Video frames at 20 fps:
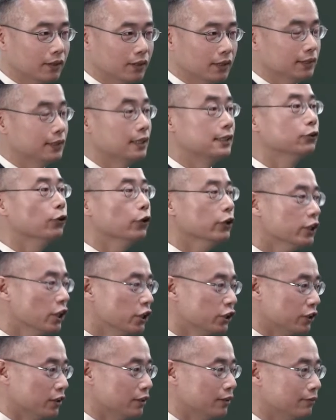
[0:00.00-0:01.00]
There is no
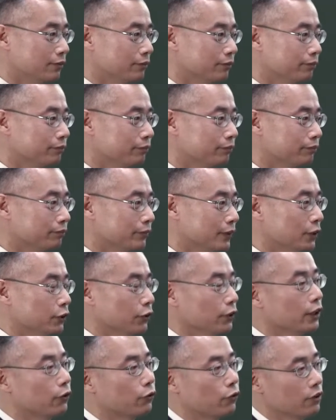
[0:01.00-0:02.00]
inertia. So
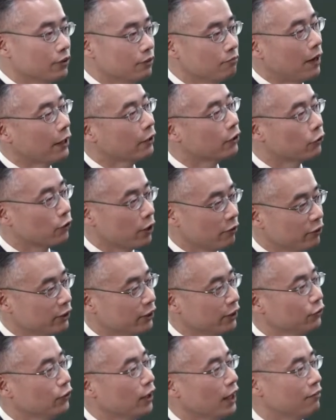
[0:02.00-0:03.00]
in, in
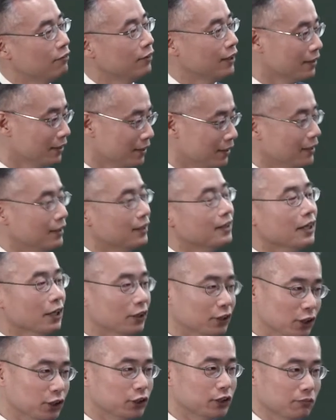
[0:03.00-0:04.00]
microgravity, you have uh,
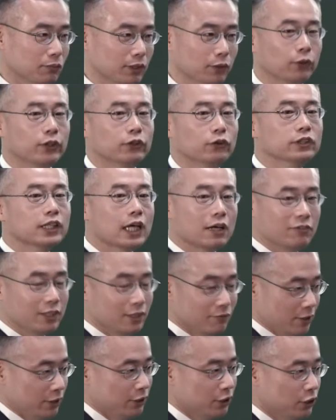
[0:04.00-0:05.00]
inertia, but we don't have
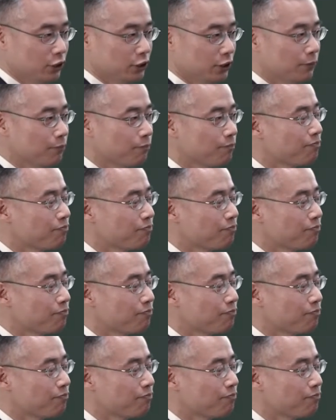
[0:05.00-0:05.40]
inertia.